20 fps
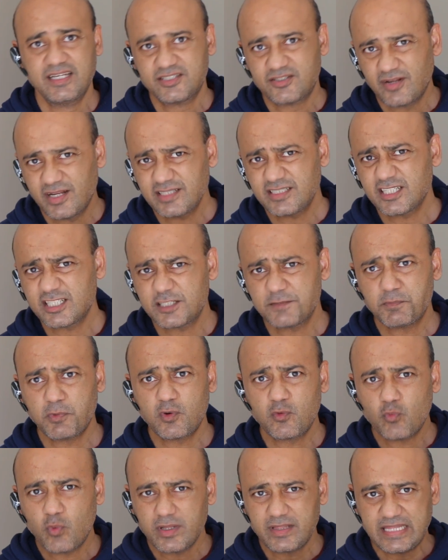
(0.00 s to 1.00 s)
So let's
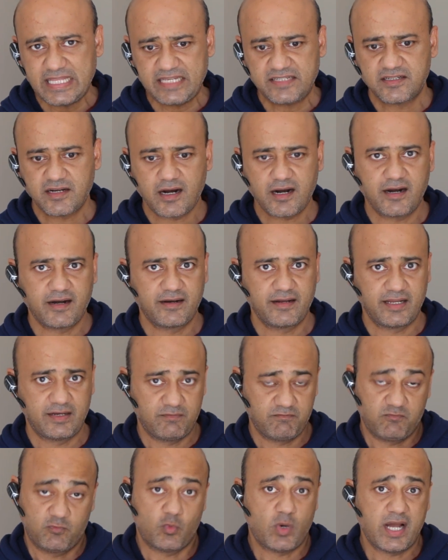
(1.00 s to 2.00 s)
explore what these are
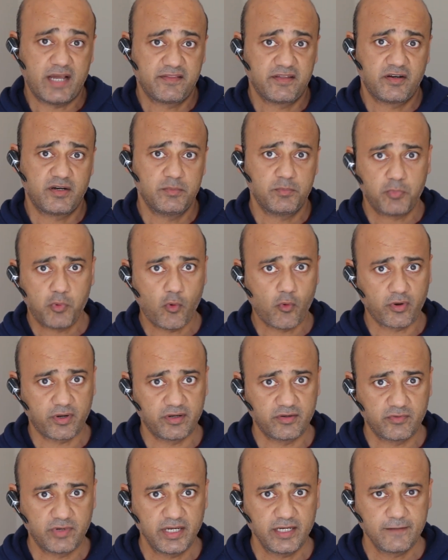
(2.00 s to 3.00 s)
and why they're
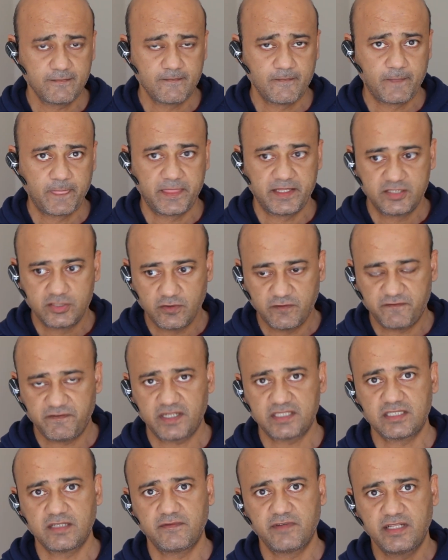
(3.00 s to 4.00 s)
important, right? To
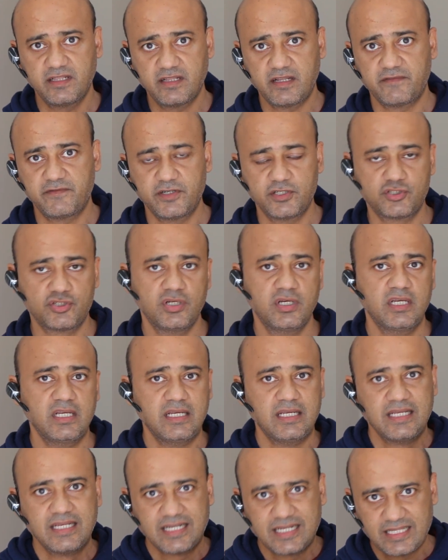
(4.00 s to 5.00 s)
effectively leverage
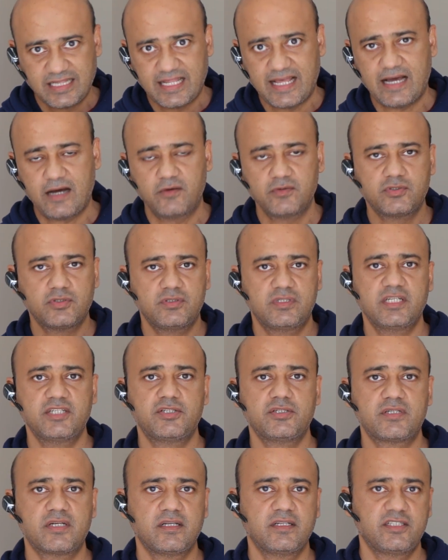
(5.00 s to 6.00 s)
cloud to
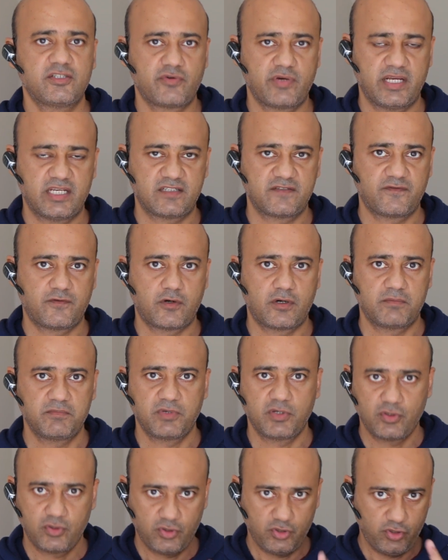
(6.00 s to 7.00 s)
digitally
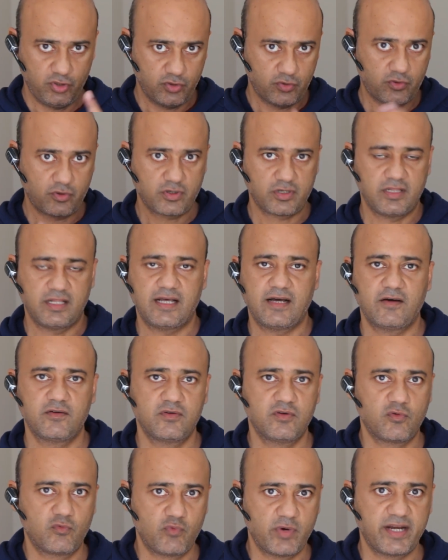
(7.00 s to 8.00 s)
transform your cloud
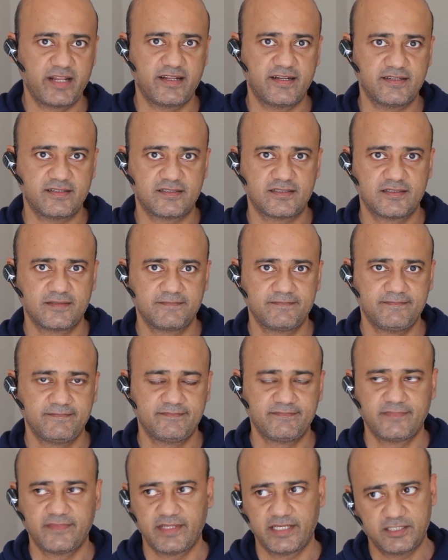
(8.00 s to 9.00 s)
readiness.
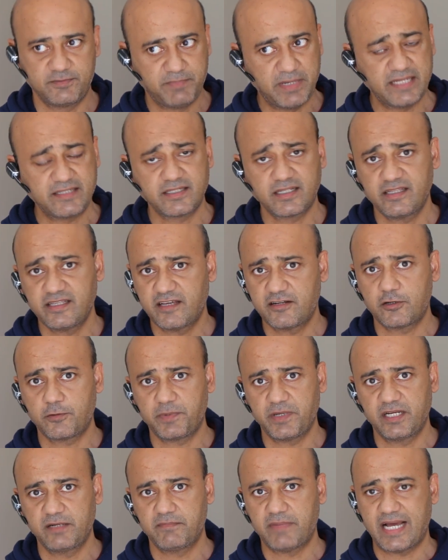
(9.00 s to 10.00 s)
It's basically
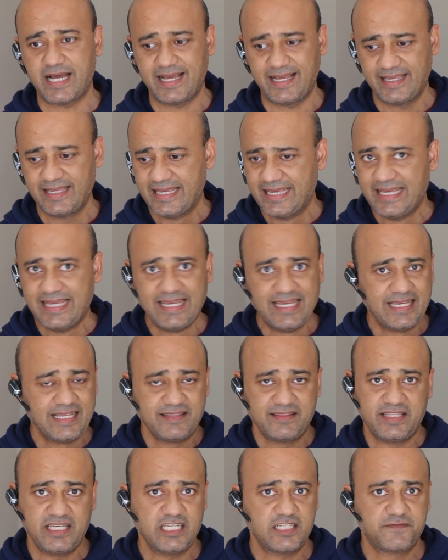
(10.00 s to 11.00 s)
underpinned by
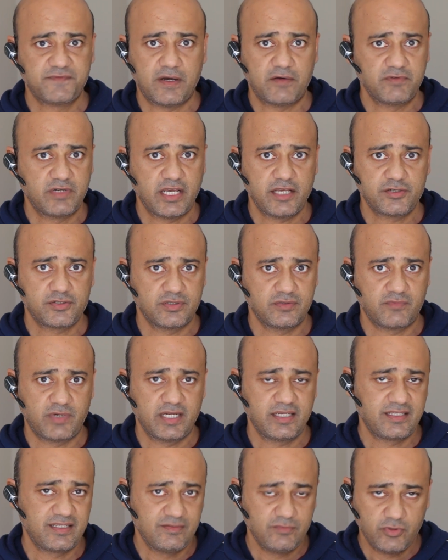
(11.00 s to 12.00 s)
these foundation,
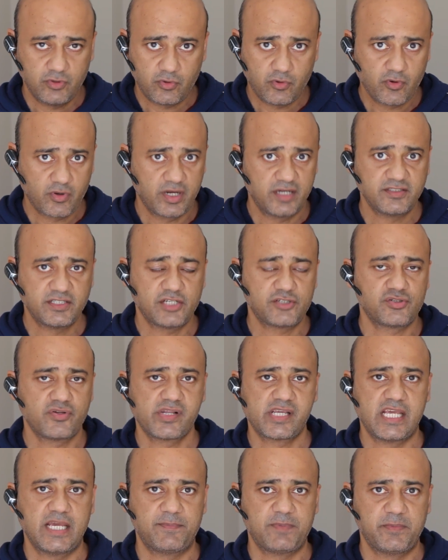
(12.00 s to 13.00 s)
right? Your organizational
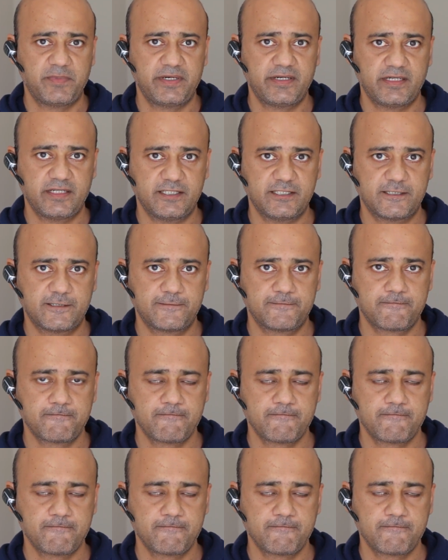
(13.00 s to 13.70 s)
capabilities.